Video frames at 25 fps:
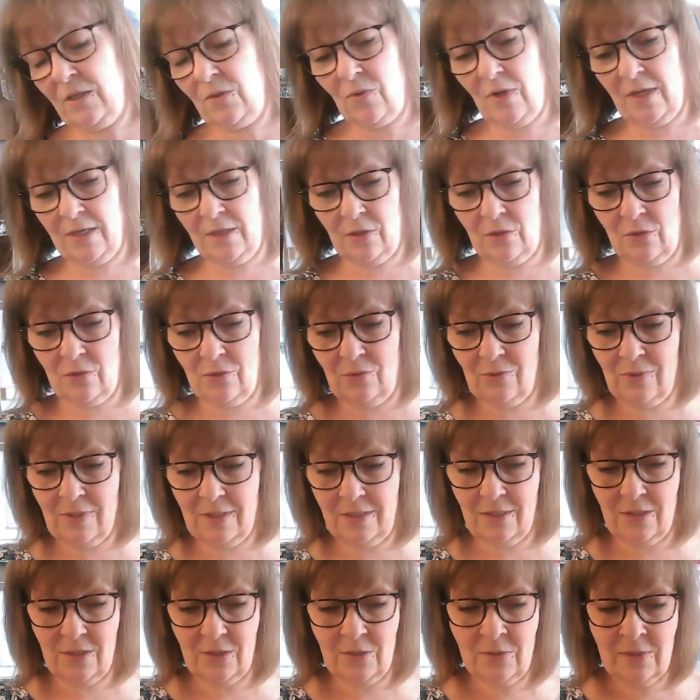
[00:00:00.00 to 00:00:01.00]
quite cool
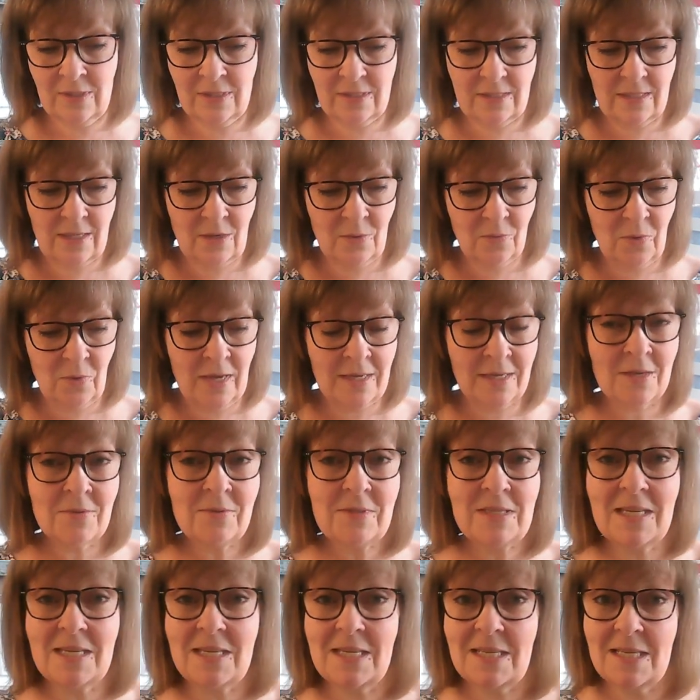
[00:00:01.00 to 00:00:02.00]
and loose. Now, when I
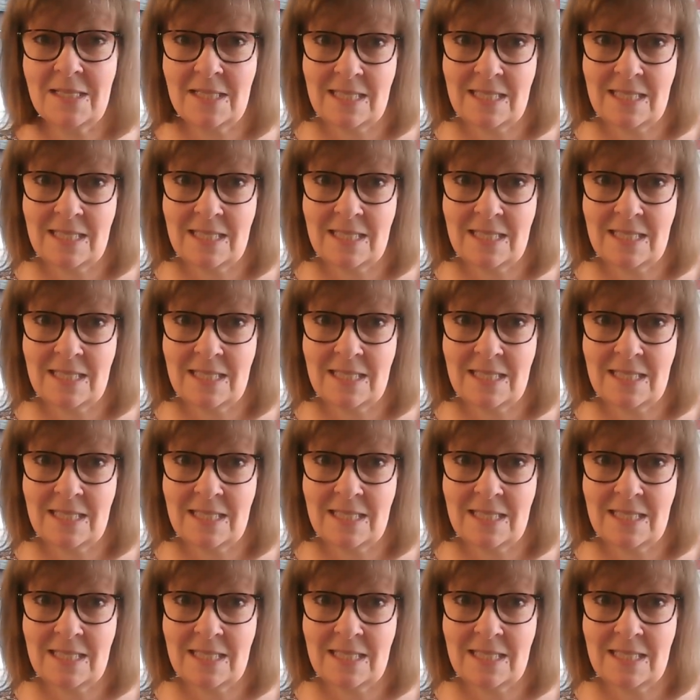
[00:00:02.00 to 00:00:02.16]
was in